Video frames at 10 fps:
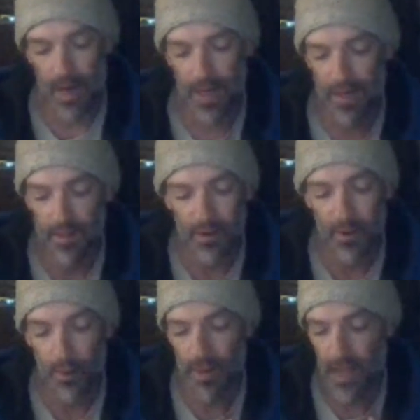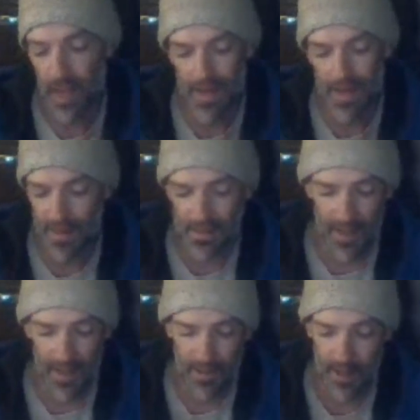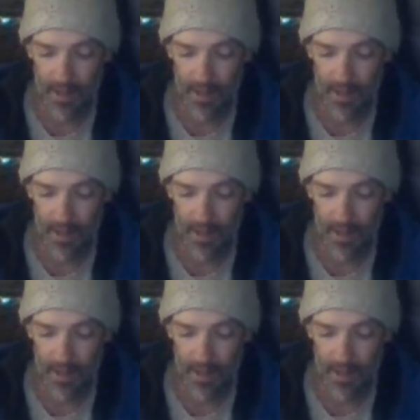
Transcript: anything to do with anything like that.